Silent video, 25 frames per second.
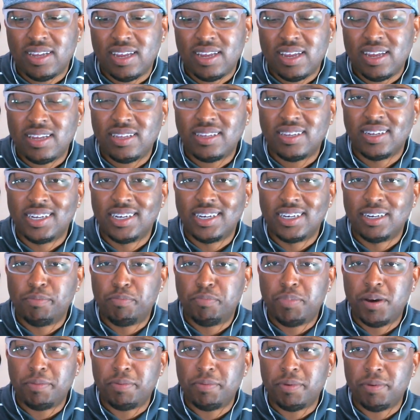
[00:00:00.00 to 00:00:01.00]
twenty percent
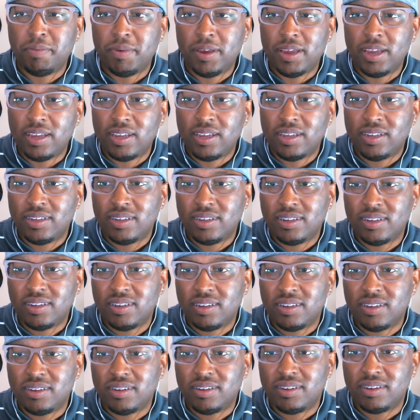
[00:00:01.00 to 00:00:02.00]
about me, because you know you gotta
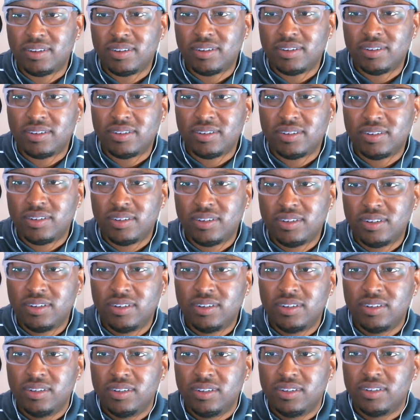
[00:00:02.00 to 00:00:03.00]
have your friends back. I ain't
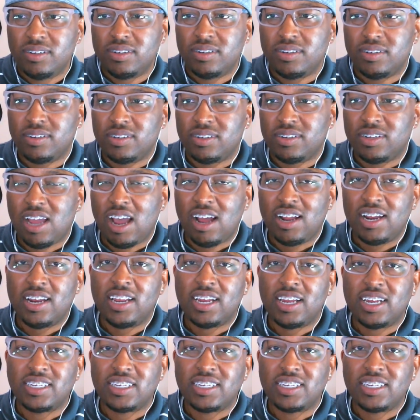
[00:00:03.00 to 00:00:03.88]
mad at flight, bro. I Call can't. I,